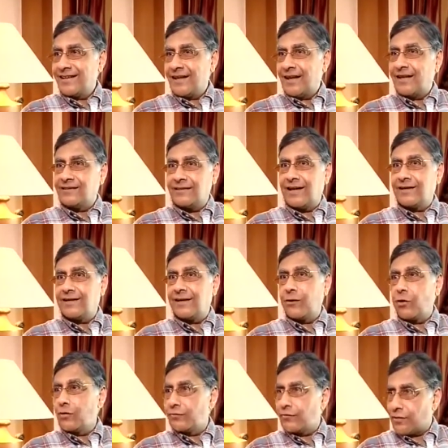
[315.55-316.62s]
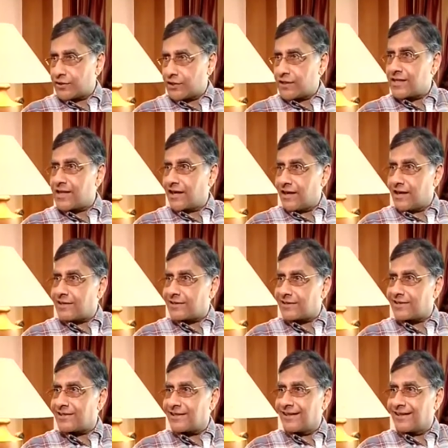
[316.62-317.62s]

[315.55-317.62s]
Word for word: and directing old fossils like us.